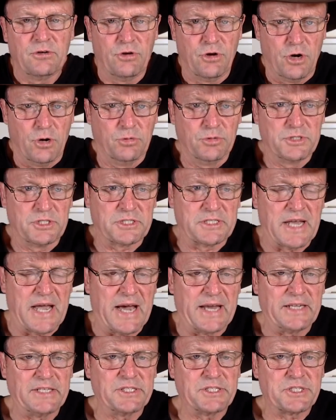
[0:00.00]
I would
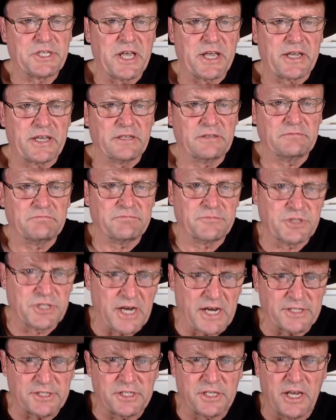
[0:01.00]
start in second
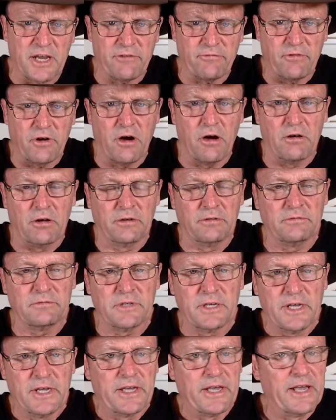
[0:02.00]
just to get rolling
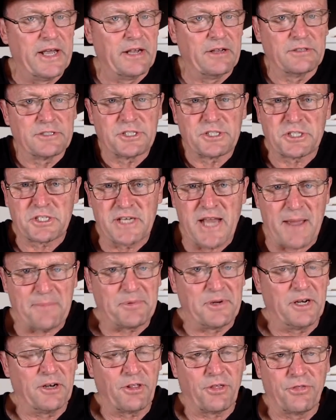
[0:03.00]
and snap
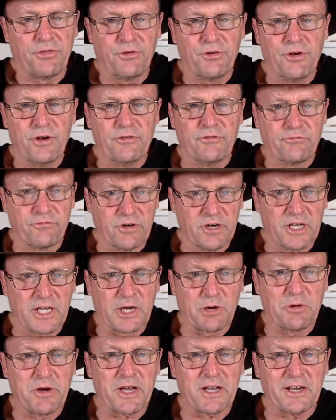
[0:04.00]
into third really
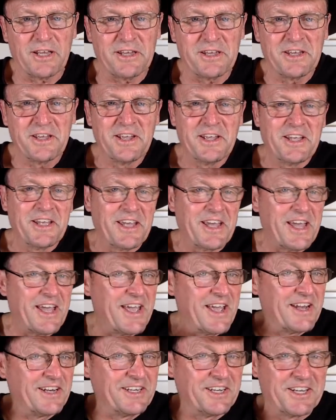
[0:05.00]
quickly
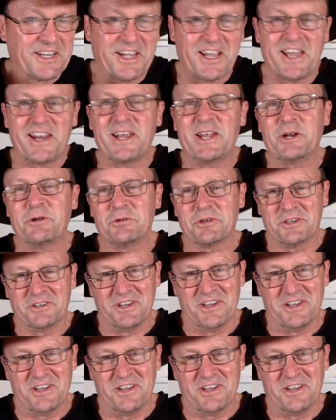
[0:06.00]
and get into it.